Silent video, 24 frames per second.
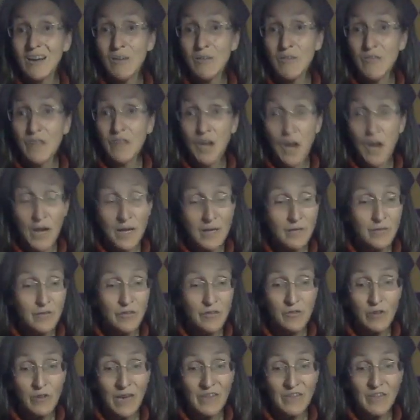of the kind of
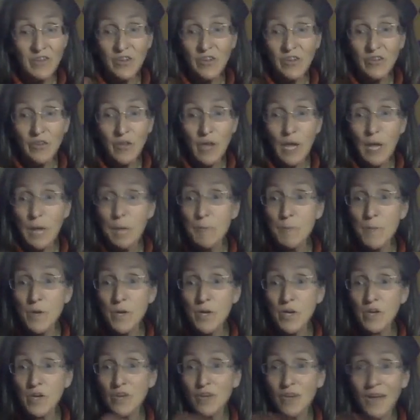strategies that
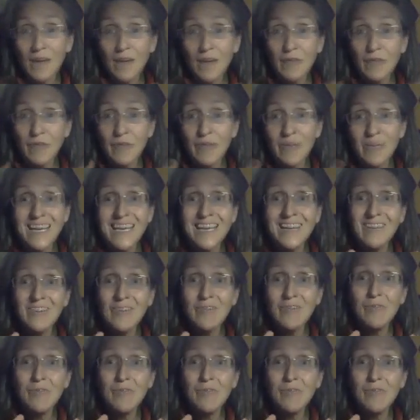emerge out of the needs of